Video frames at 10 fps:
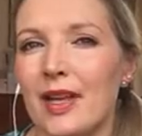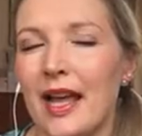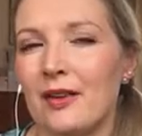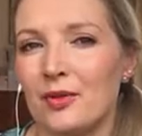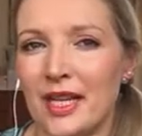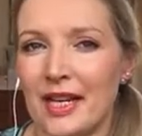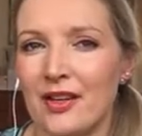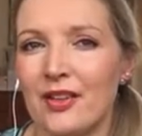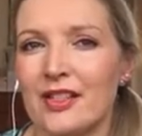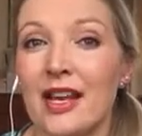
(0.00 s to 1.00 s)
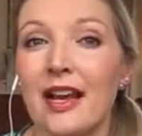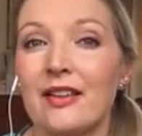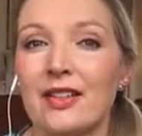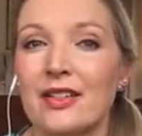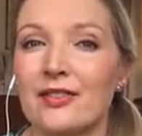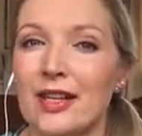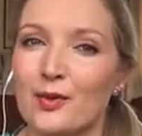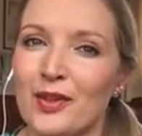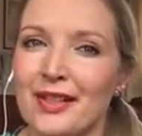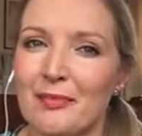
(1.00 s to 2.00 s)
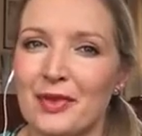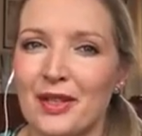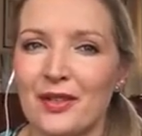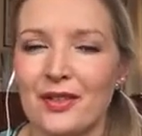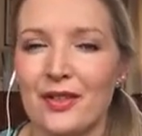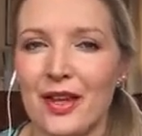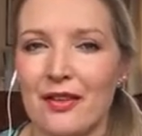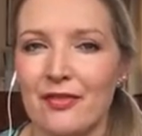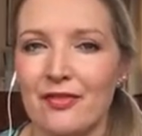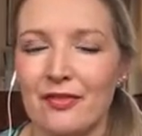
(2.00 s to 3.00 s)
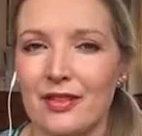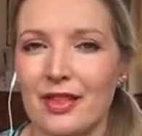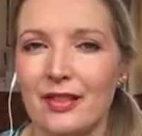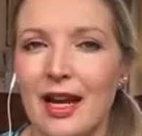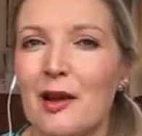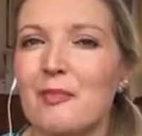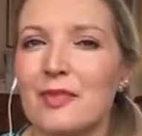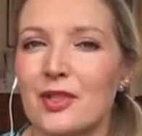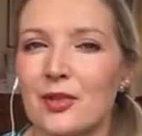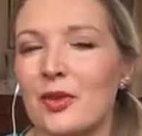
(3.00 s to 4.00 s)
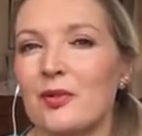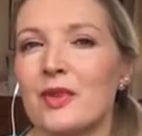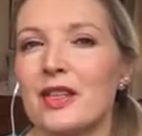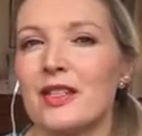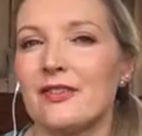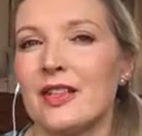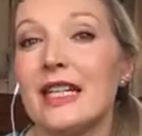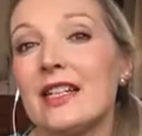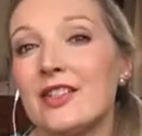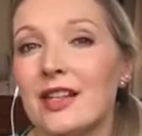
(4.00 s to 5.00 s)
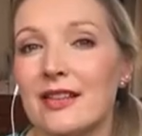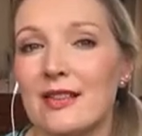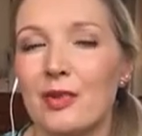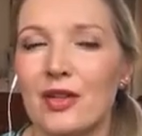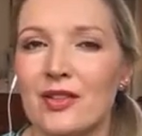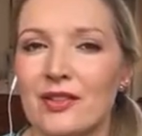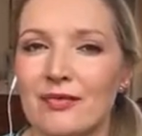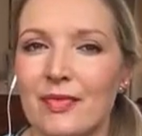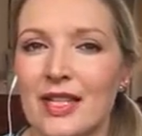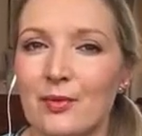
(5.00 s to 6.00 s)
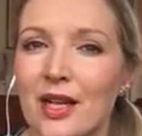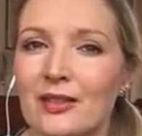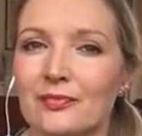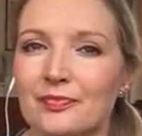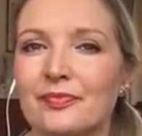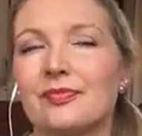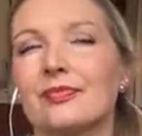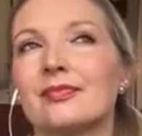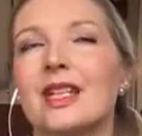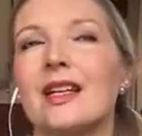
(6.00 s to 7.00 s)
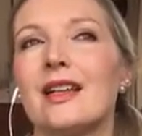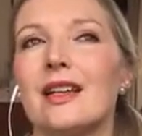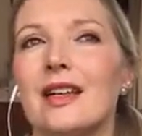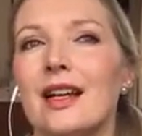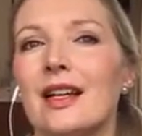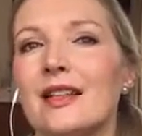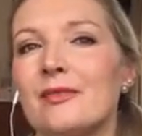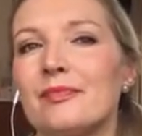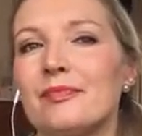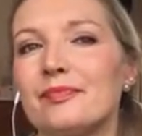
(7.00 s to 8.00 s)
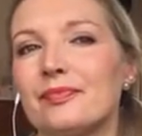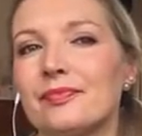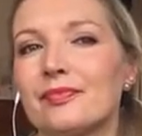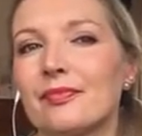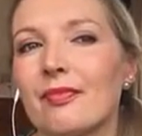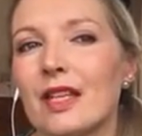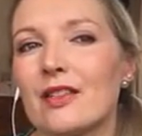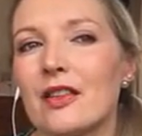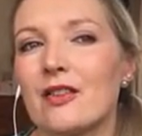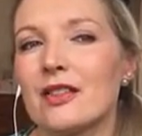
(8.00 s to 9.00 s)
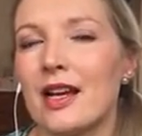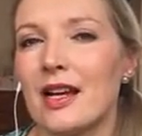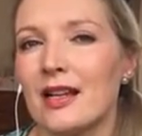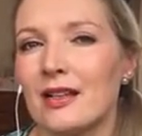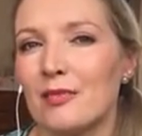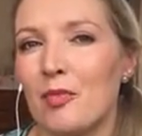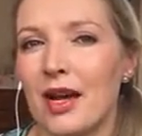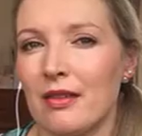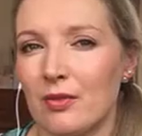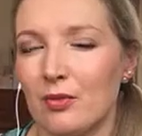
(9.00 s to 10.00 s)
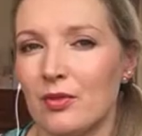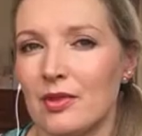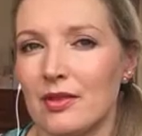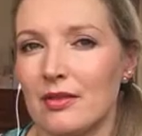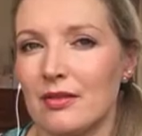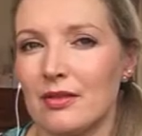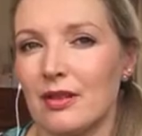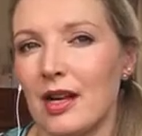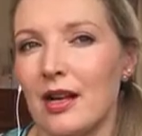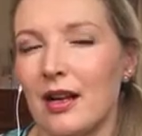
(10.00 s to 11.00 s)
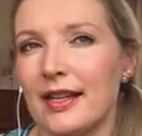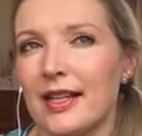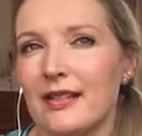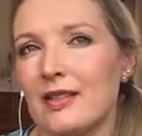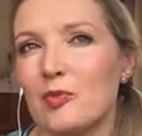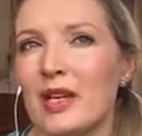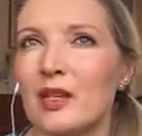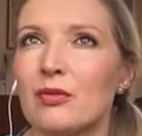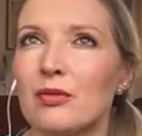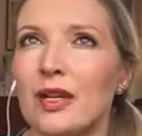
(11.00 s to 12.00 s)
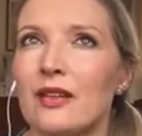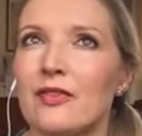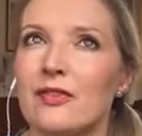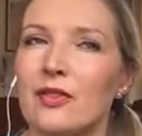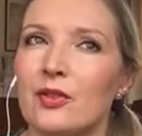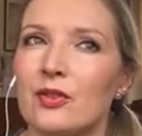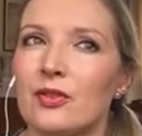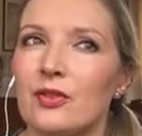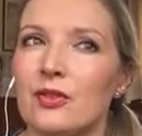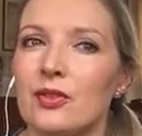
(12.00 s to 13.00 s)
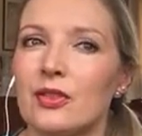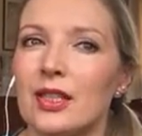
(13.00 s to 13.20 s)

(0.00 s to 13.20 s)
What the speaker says: how your day goes and how you interact with them, because you have come to it with a different energy, I suppose, as well. So those are my thoughts. I guess it's people and food.